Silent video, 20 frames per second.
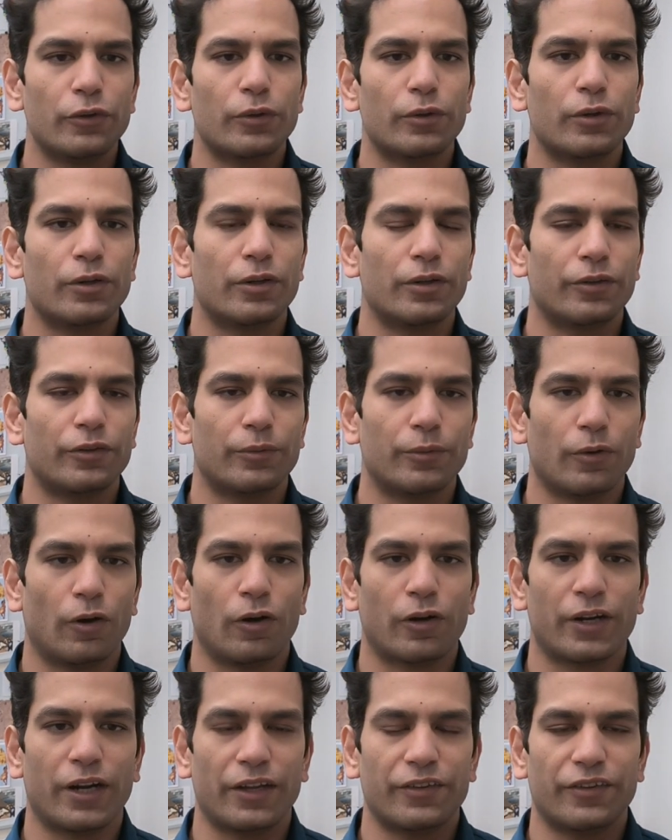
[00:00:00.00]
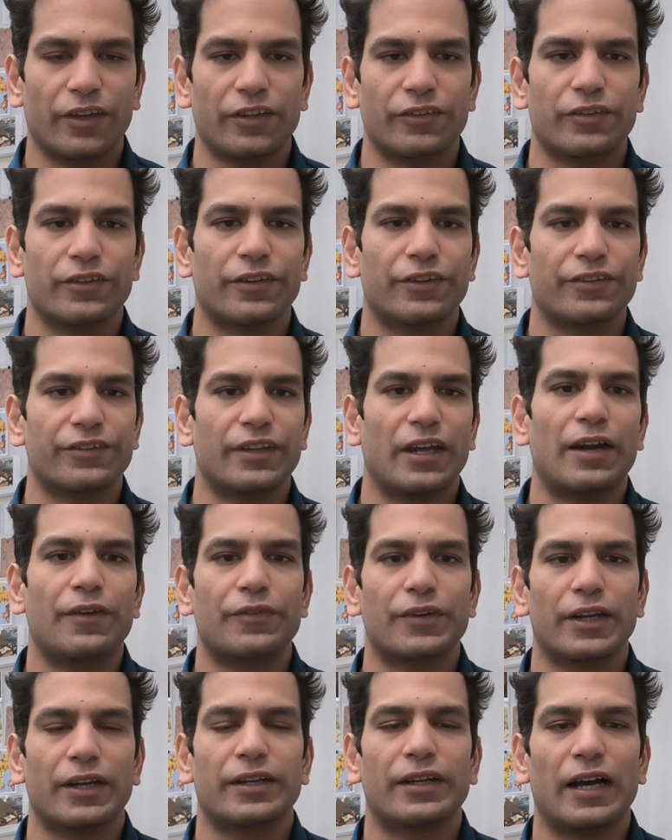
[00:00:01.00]
organization, the South African
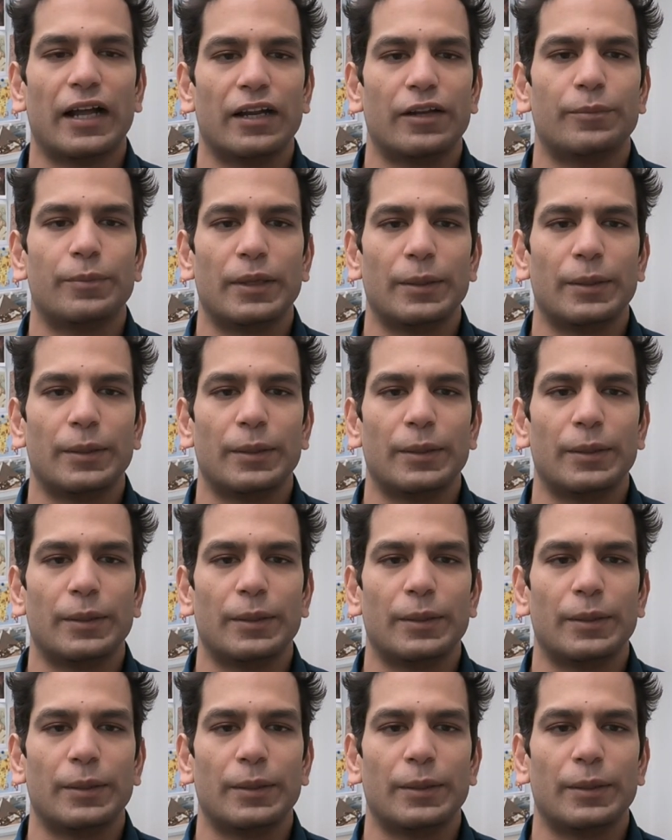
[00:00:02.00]
Colored People's